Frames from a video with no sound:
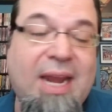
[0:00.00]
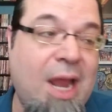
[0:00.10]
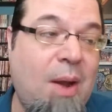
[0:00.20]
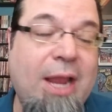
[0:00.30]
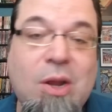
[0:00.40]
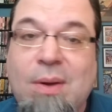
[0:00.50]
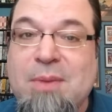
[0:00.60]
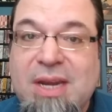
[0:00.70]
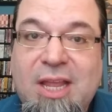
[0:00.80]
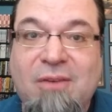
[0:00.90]
And now I know I'm
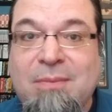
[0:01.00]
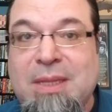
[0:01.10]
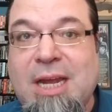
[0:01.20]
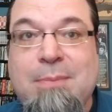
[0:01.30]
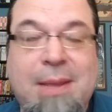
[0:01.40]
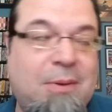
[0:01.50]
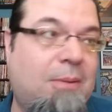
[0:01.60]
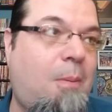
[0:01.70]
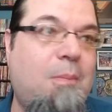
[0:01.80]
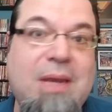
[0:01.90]
going to hear from a lot of
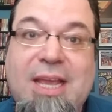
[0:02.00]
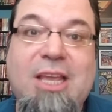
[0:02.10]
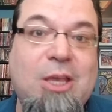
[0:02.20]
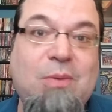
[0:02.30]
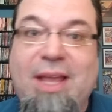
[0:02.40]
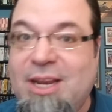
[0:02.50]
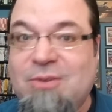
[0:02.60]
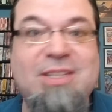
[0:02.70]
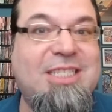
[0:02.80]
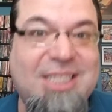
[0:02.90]
people, Nick, you
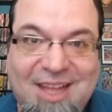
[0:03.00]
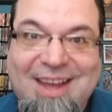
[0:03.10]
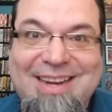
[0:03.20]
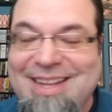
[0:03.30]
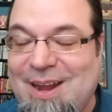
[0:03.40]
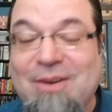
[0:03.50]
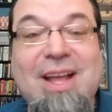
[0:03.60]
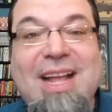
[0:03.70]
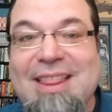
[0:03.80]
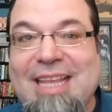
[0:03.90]
ignorant slut, you know,
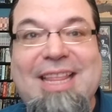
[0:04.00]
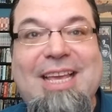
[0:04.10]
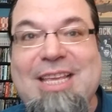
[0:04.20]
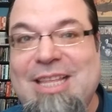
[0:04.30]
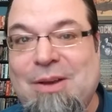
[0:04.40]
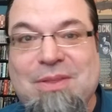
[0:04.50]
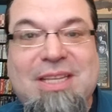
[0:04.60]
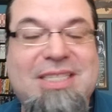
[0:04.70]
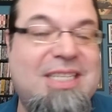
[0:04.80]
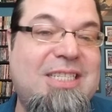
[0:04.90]
like, like, you know,
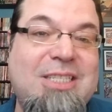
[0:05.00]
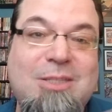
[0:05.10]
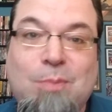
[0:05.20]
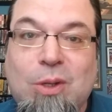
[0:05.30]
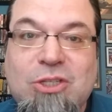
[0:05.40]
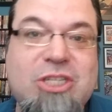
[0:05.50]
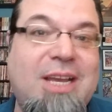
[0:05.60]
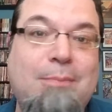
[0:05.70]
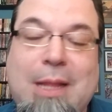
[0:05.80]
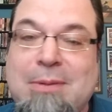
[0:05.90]
this, this is
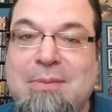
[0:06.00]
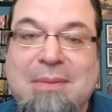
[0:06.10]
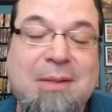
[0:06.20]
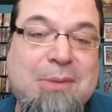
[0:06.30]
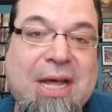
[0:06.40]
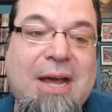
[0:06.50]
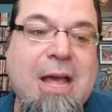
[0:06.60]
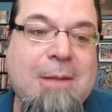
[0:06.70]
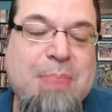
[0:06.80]
bullshit, blah, blah, blah, blah, blah.